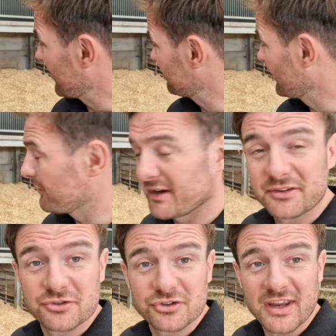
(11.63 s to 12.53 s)
But I thought
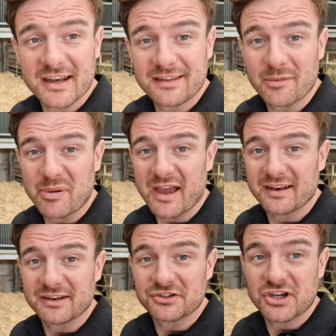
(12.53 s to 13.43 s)
we'd just head in the
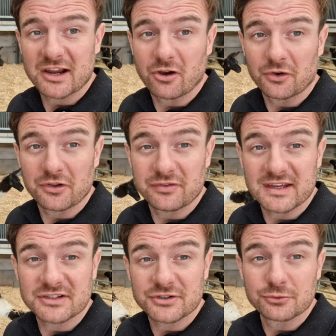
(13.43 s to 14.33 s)
pen and check on
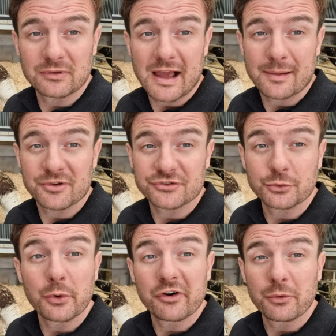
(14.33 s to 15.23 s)
these two llamas
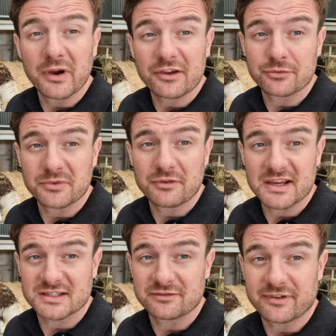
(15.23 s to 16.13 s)
who are away from the
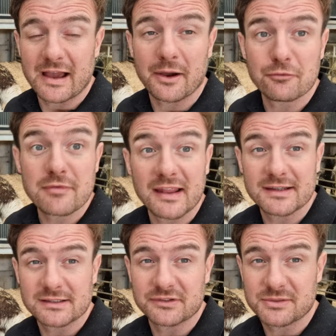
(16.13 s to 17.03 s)
rest of our
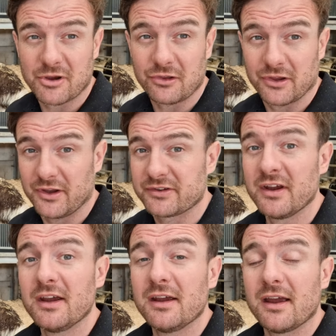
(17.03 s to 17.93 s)
relatively small herd.
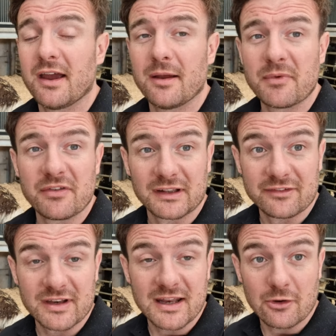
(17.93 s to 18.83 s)
They're
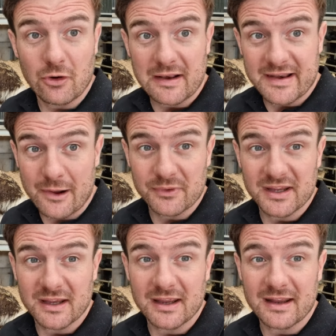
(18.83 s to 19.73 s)
living down
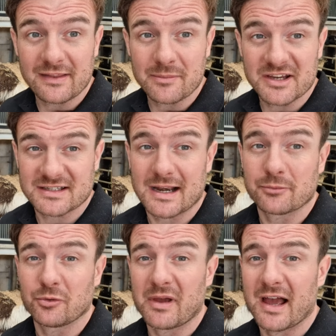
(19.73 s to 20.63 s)
here in the mixed
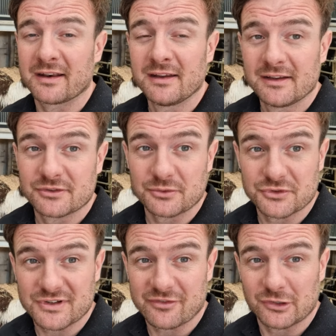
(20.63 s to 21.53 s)
animal barn, so
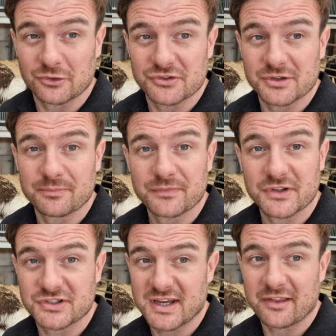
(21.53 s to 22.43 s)
we'll just have a look at them
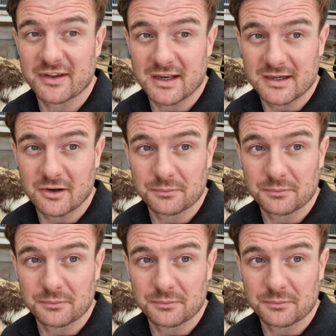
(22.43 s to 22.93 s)
and see how they're getting on.